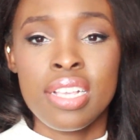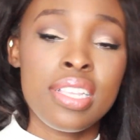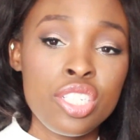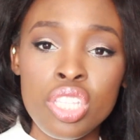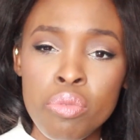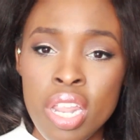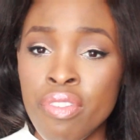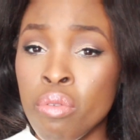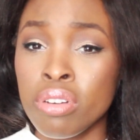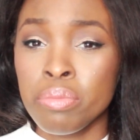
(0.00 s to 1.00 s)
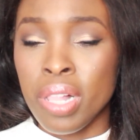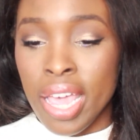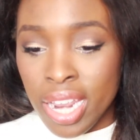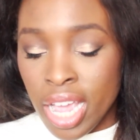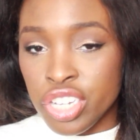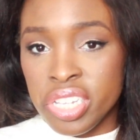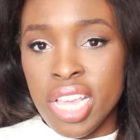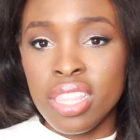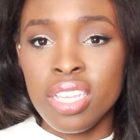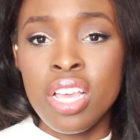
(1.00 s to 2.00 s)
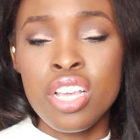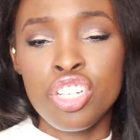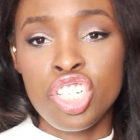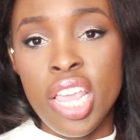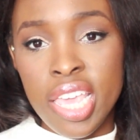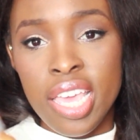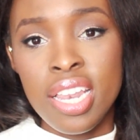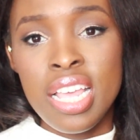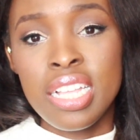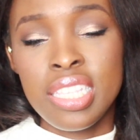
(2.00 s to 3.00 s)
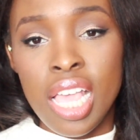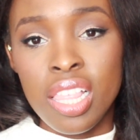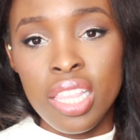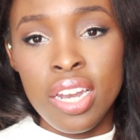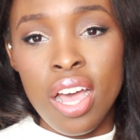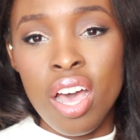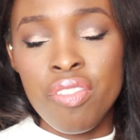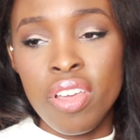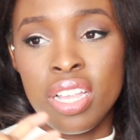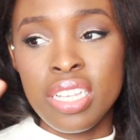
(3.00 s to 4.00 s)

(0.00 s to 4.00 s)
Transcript: Essentially, whenever I want to apply it, I just take, shake it, take the lid off,